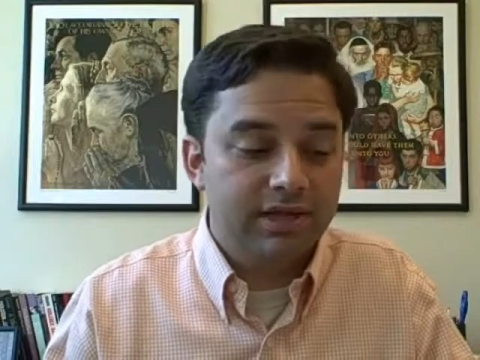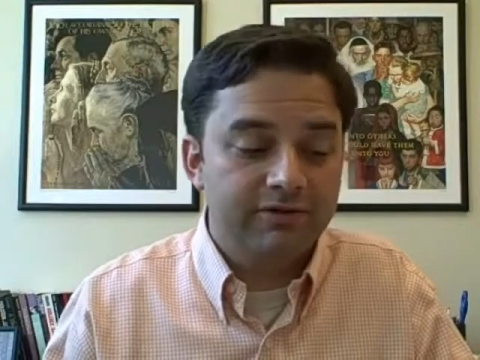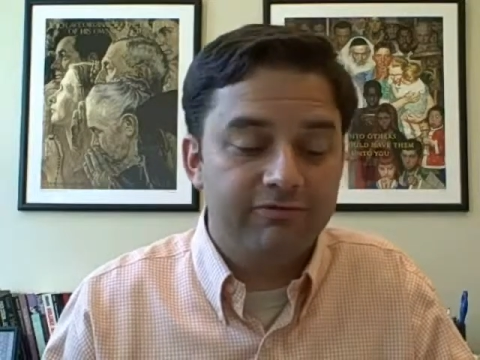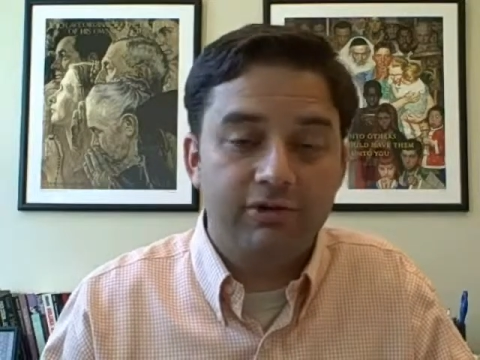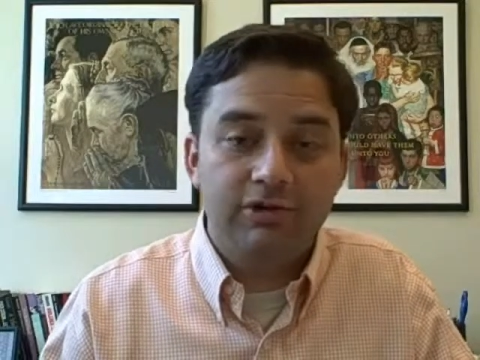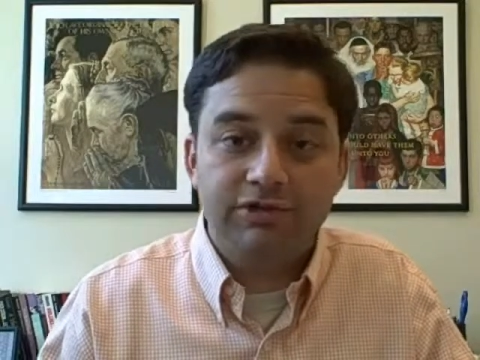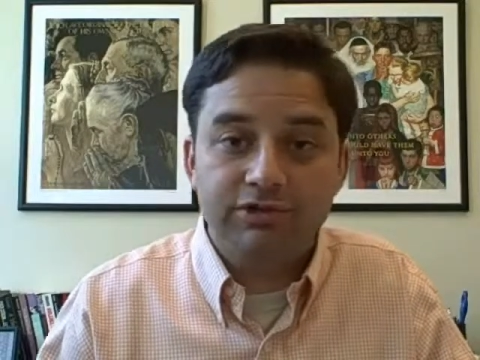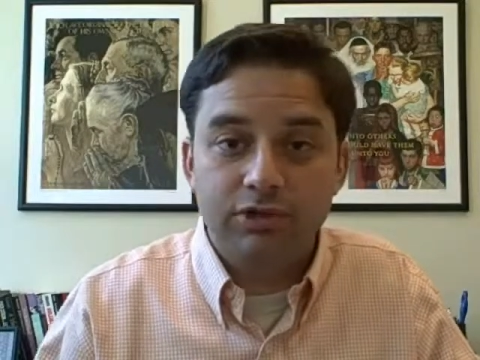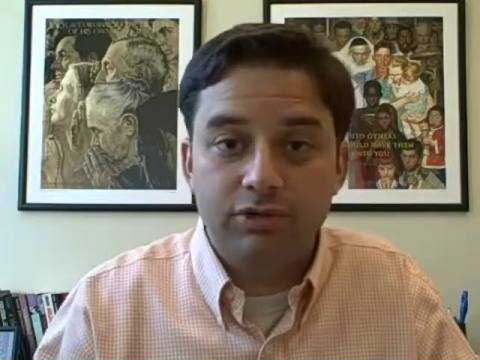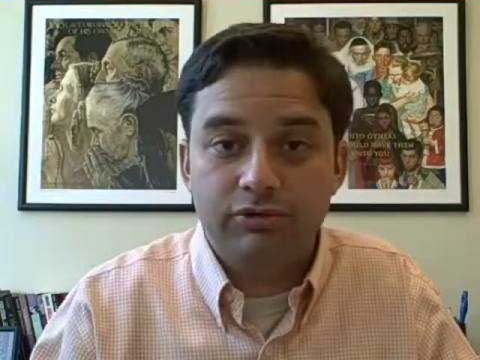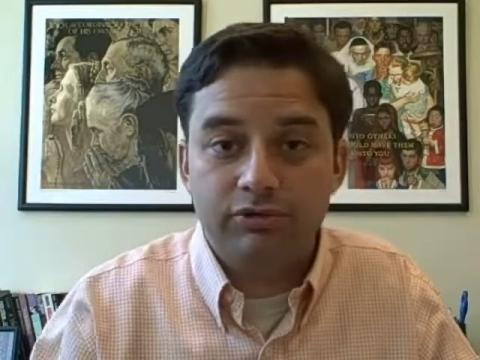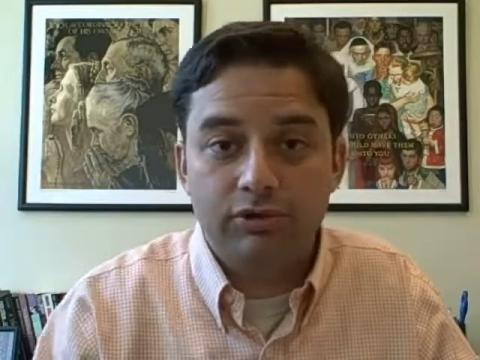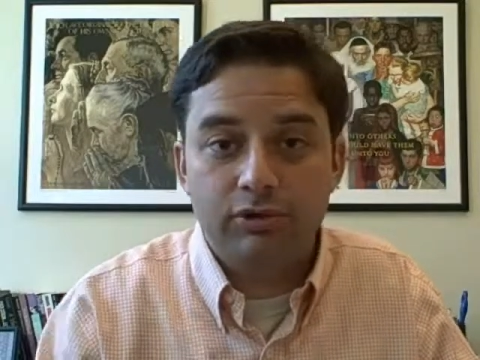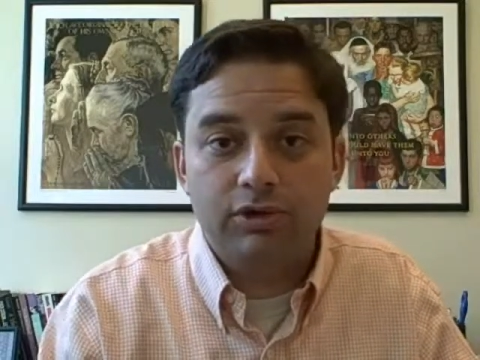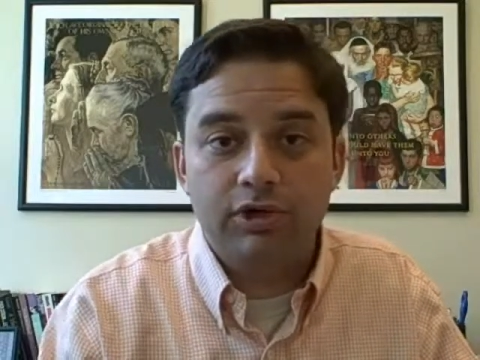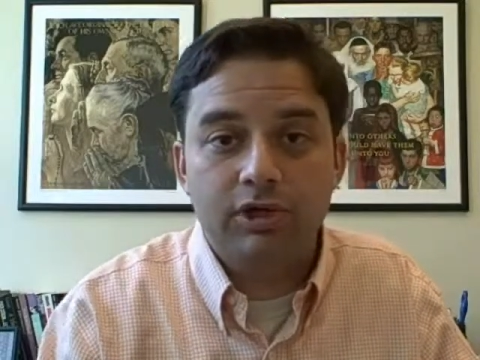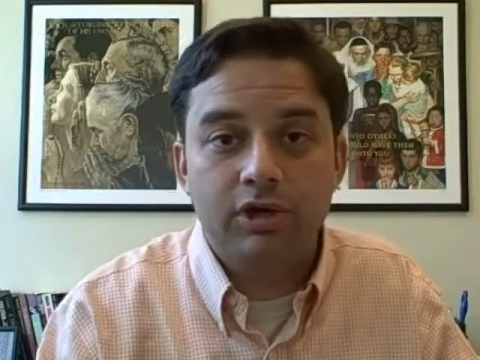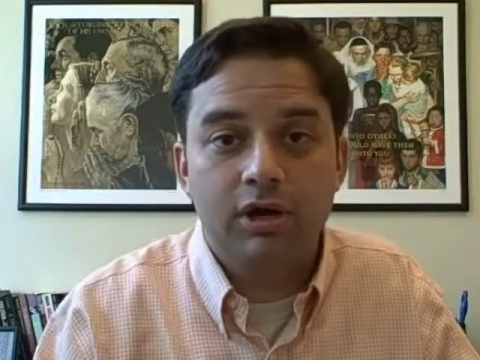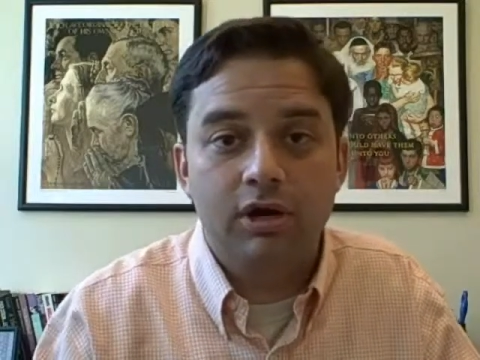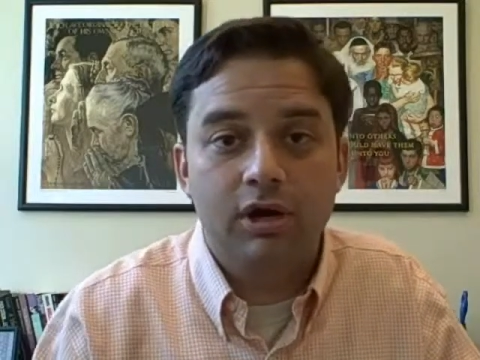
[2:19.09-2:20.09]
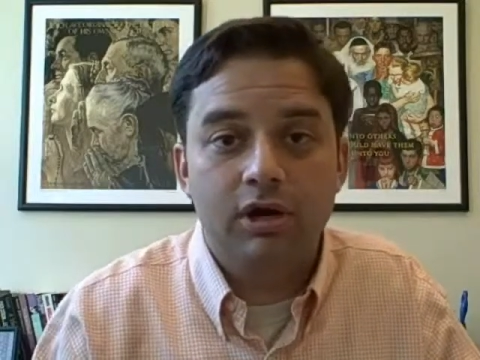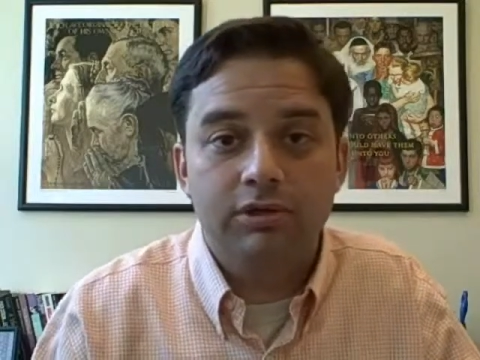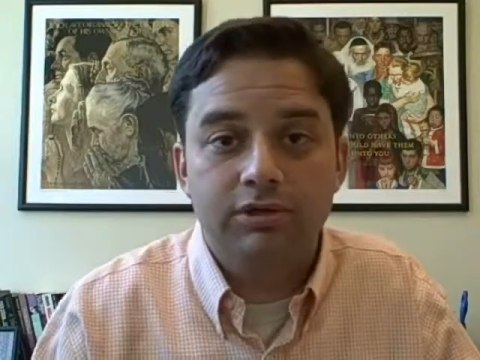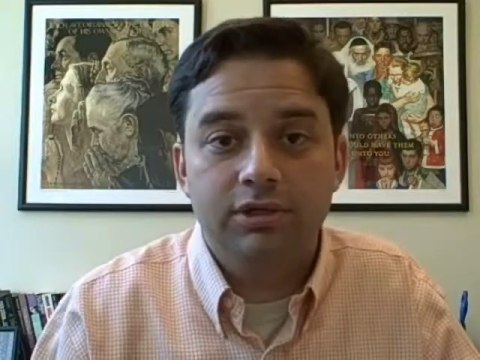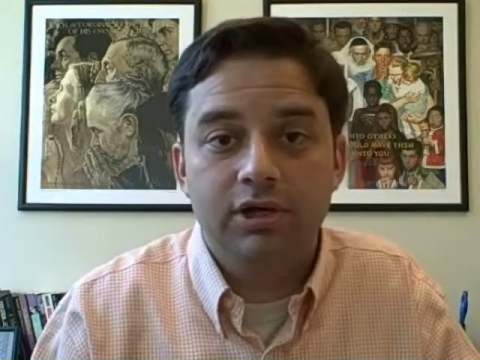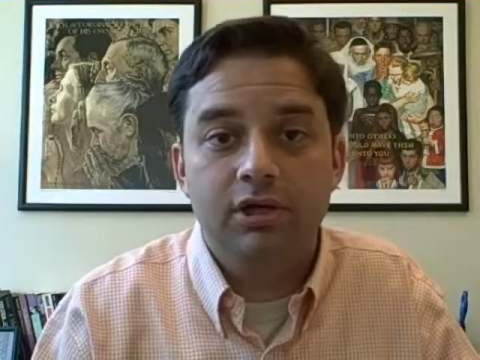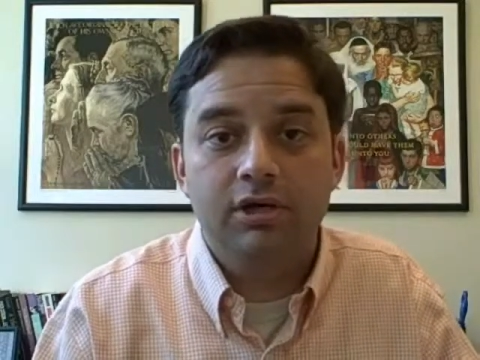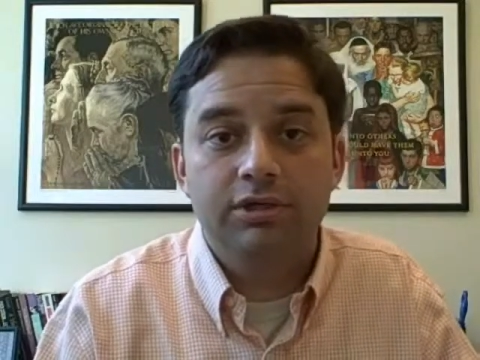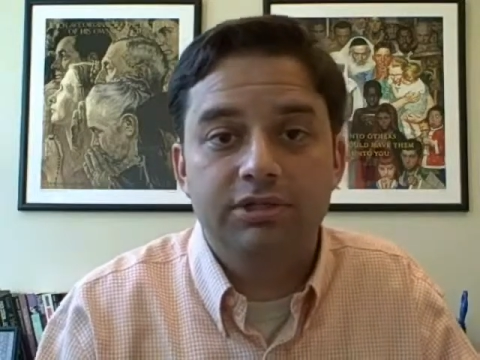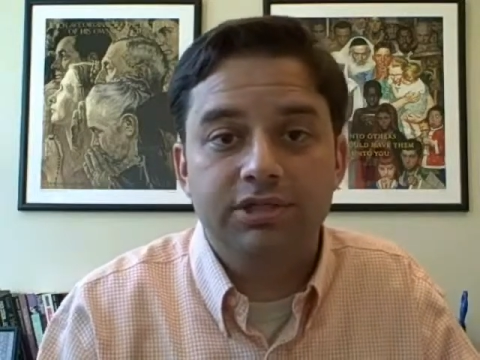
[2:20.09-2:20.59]
they've also thrown a
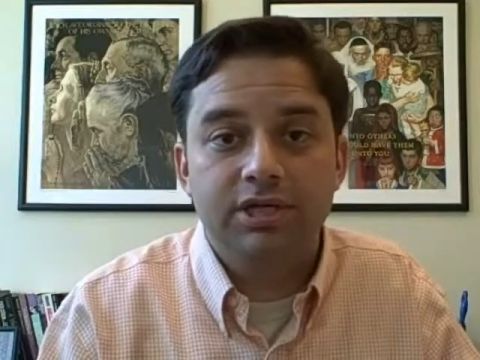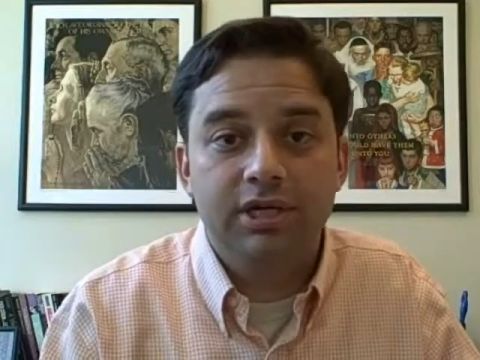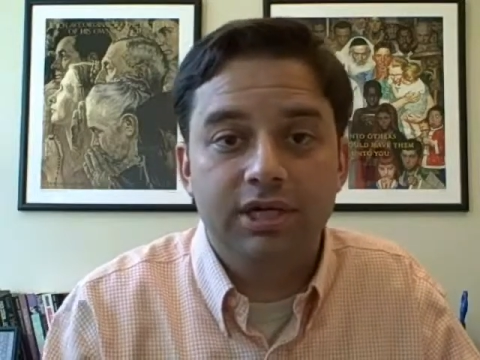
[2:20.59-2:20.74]
dart